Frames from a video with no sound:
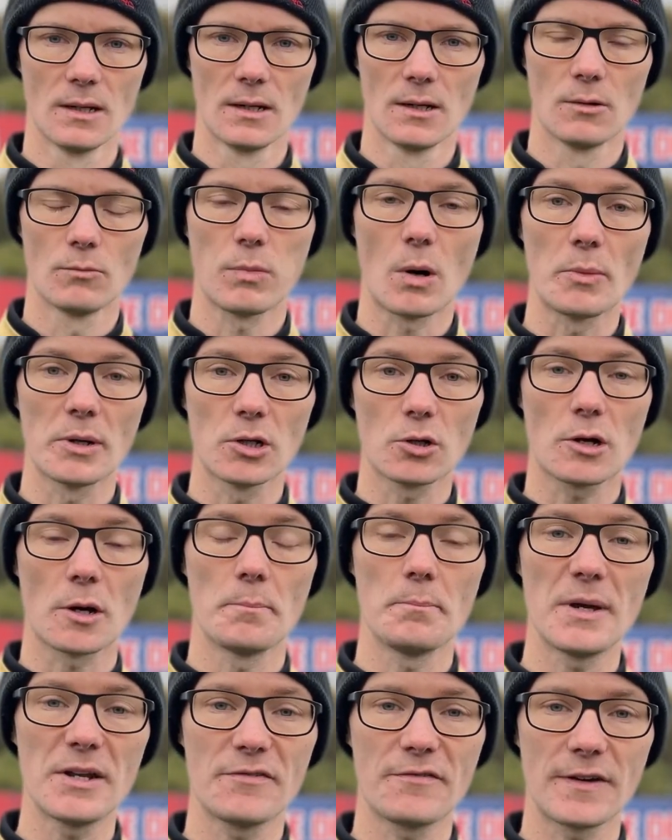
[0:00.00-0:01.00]
When we look at
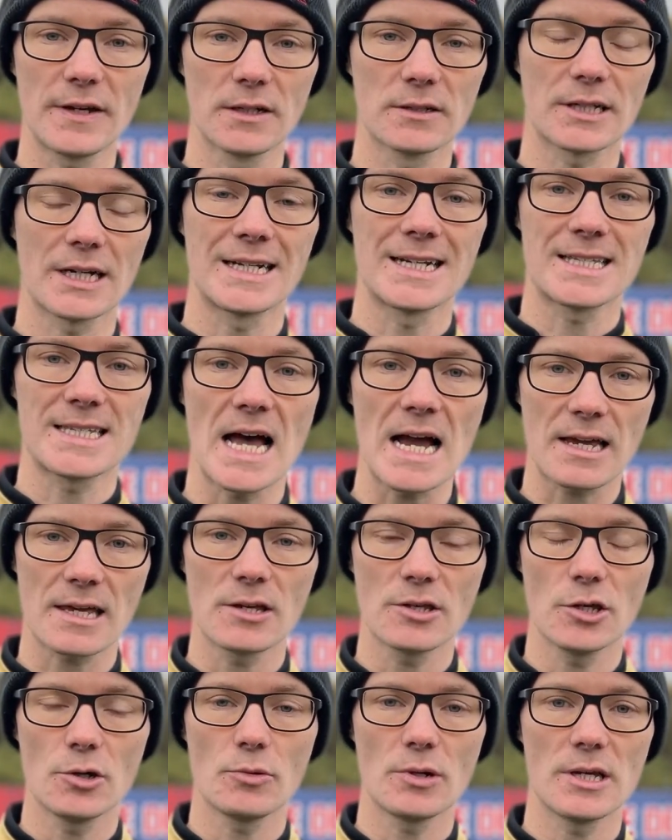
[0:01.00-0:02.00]
midfield and attacking
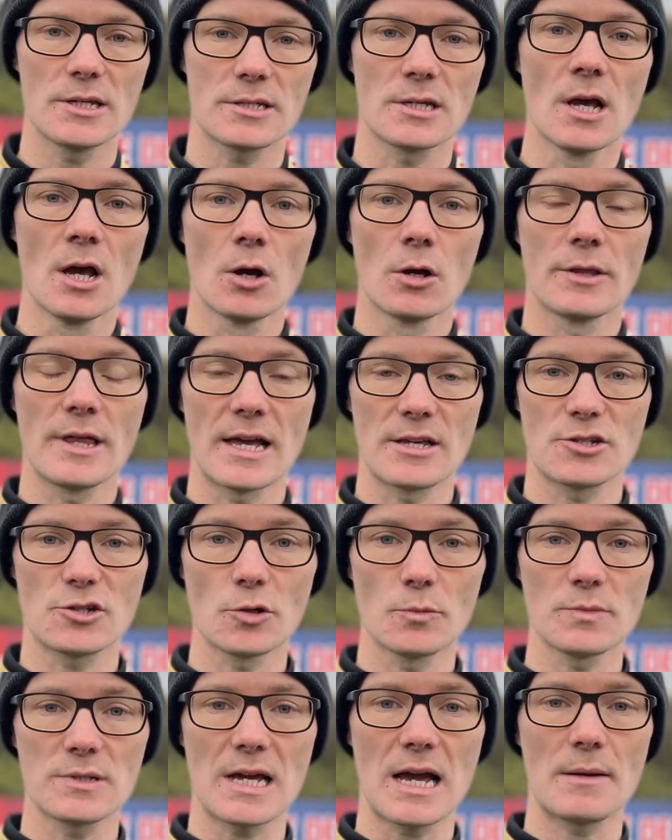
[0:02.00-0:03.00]
units, they're
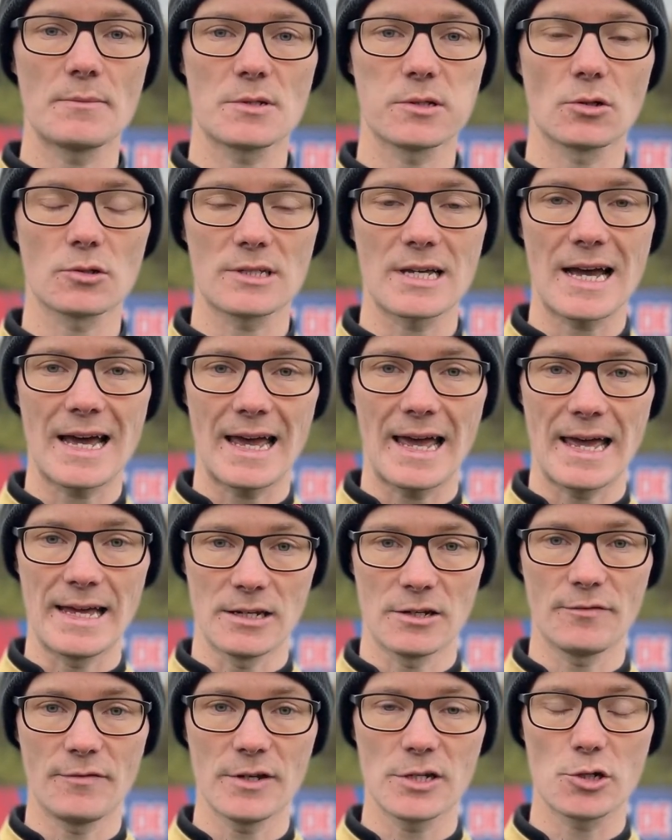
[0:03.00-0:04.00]
sometimes looked at
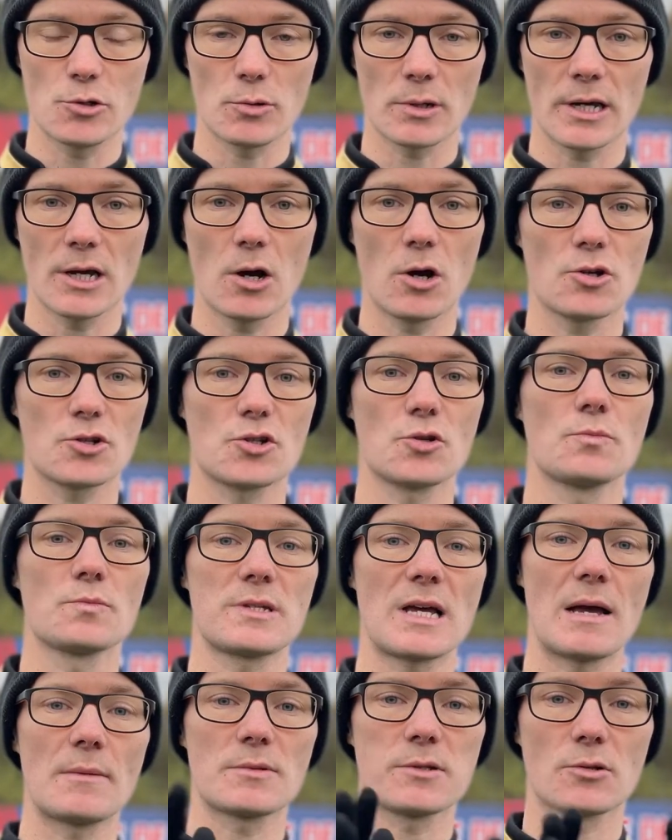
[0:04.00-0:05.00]
individually or
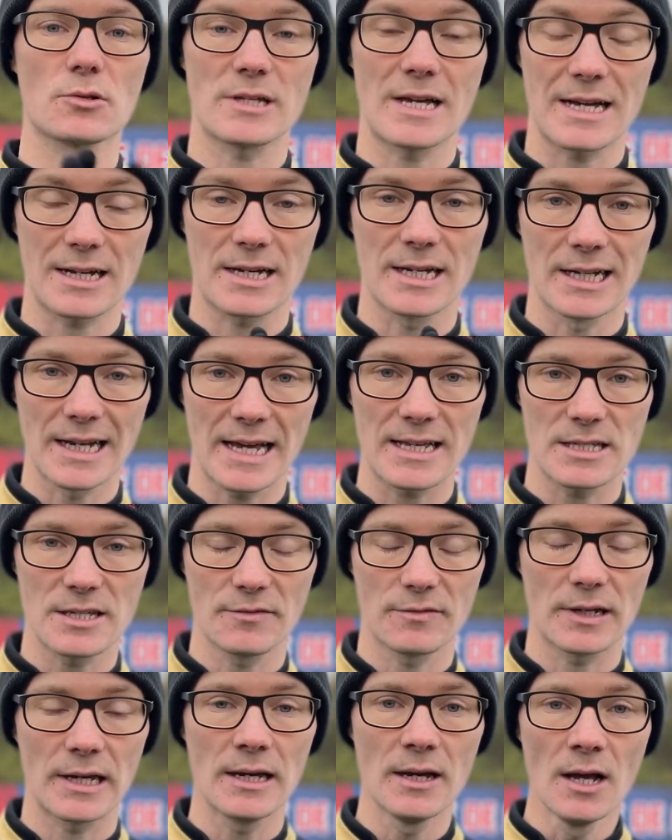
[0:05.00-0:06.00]
sometimes looked at
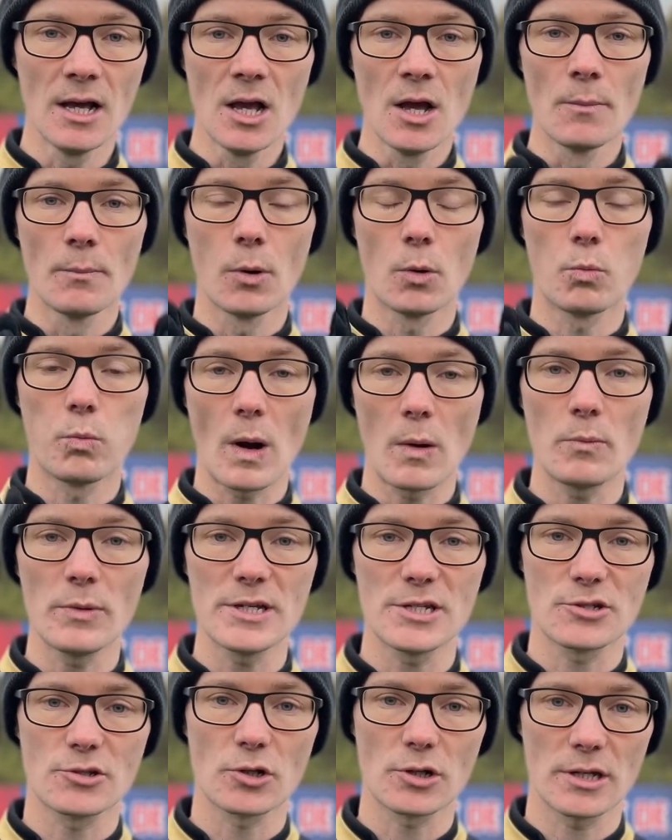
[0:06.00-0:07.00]
collectively. But when we
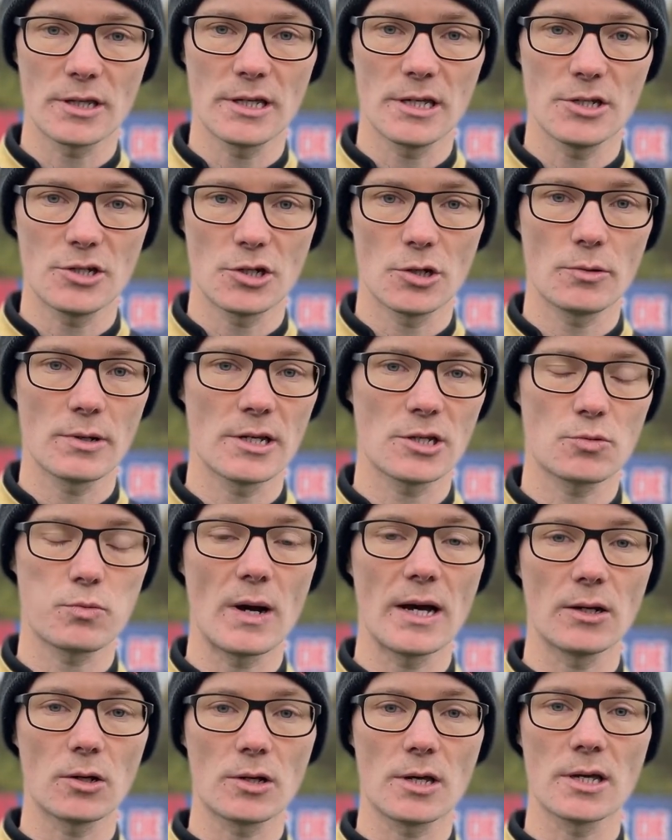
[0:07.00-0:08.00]
study these units,
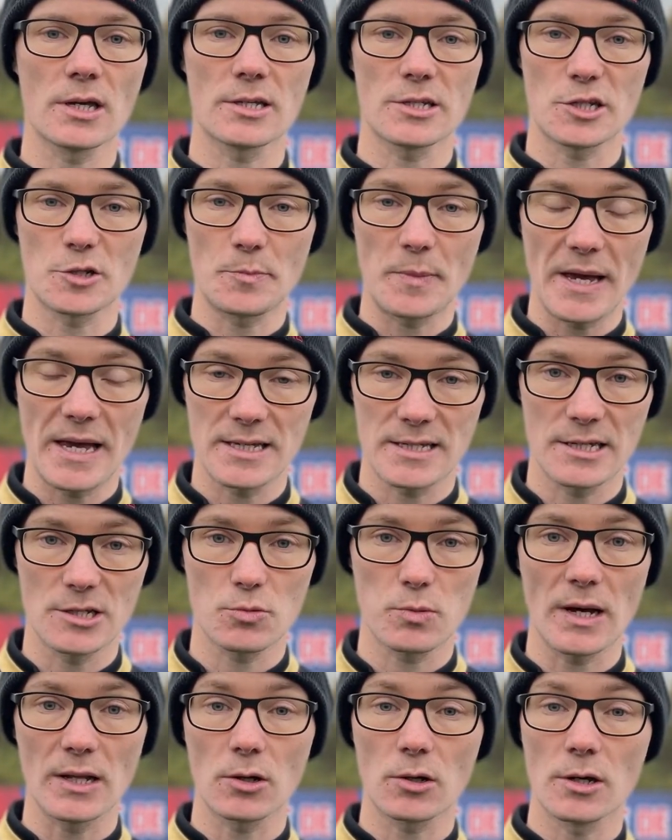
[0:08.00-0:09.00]
we're looking at spaces,
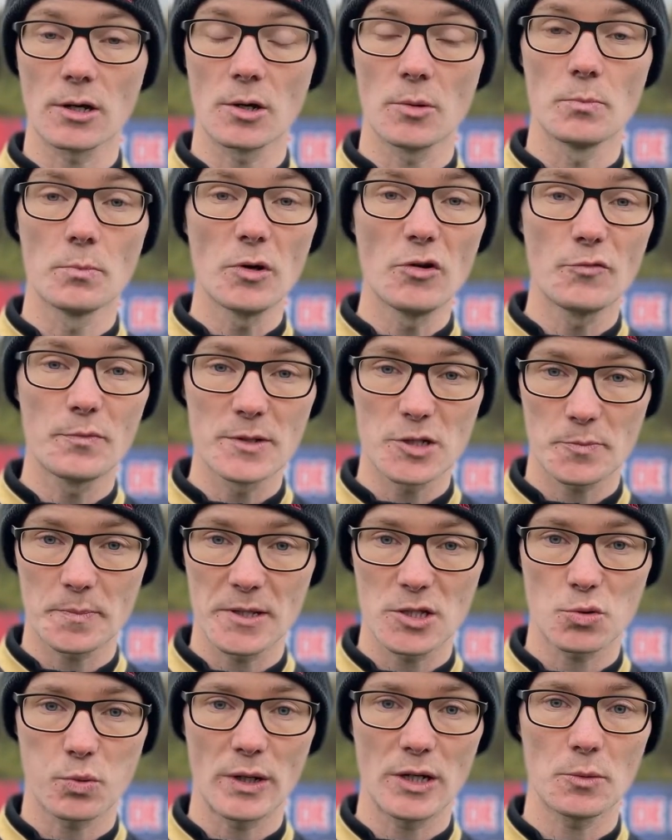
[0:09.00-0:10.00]
we're looking at movements
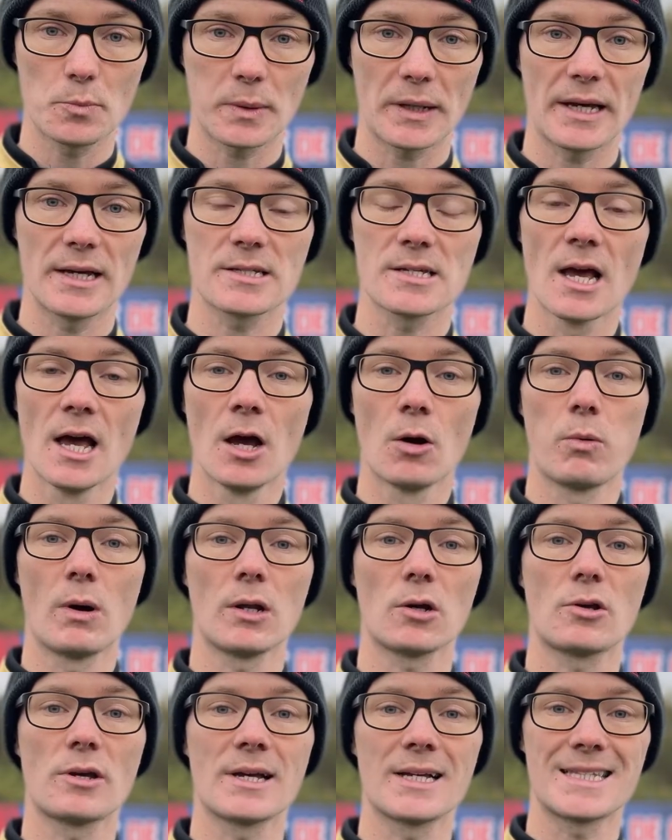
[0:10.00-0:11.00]
between players, we're
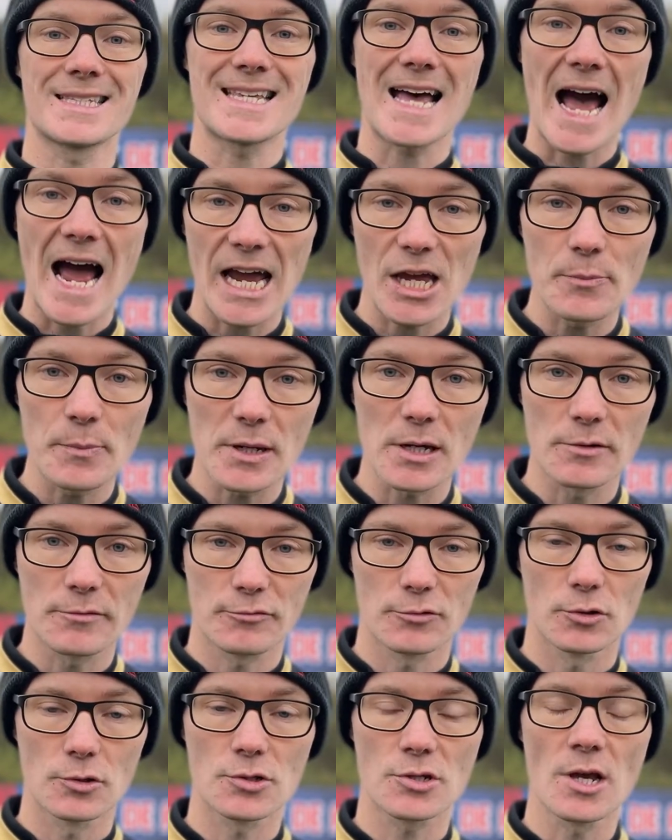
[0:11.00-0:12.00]
looking at timing of
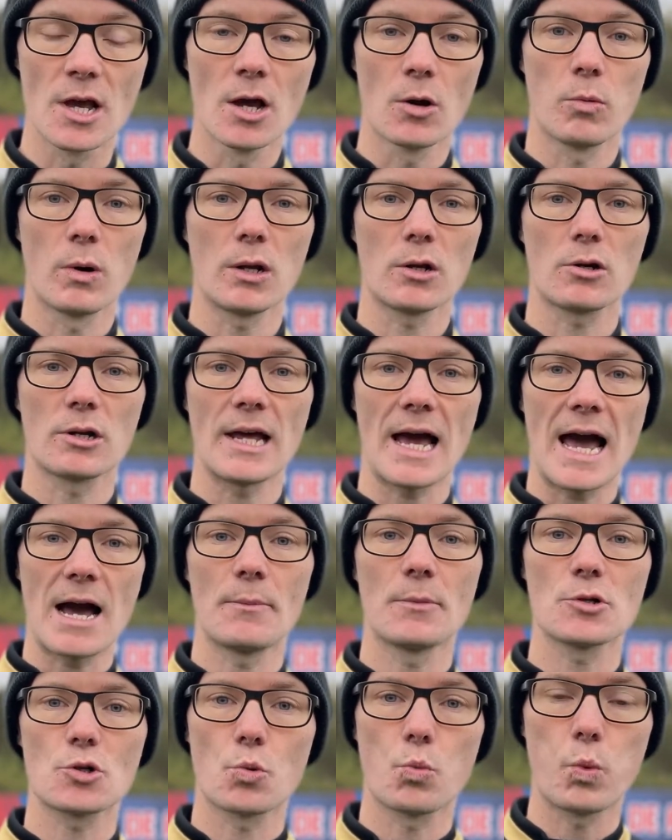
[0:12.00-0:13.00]
runs, we're looking at how
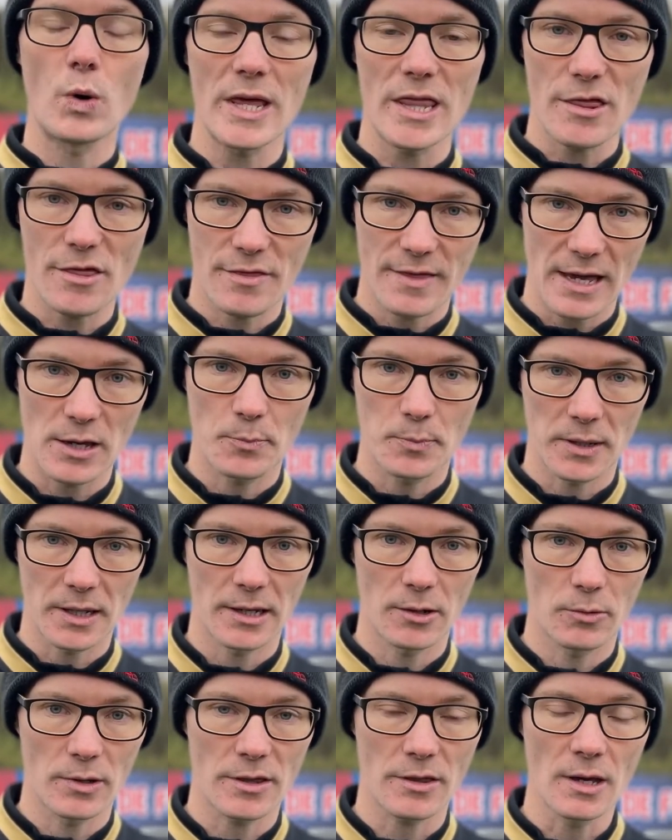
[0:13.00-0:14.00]
much width they
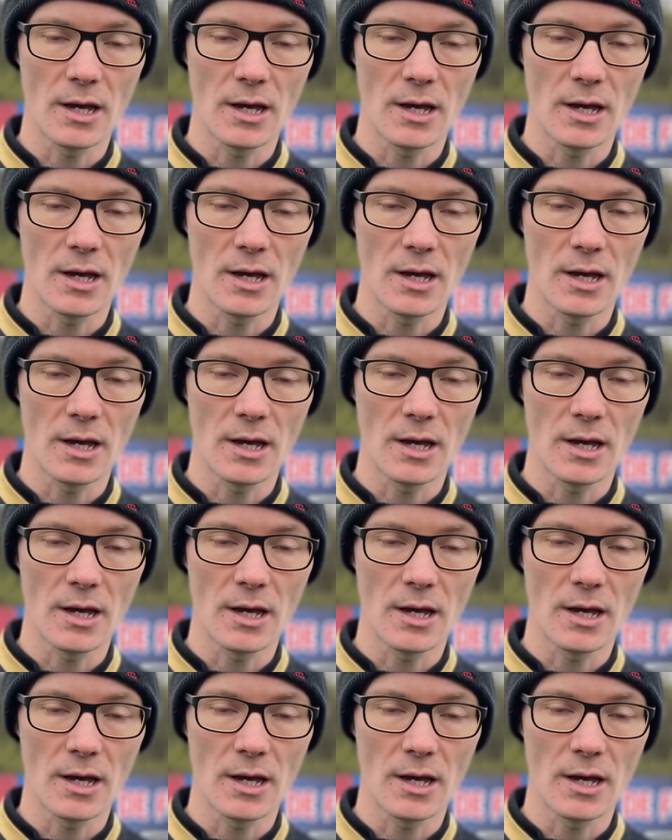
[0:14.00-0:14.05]
play with.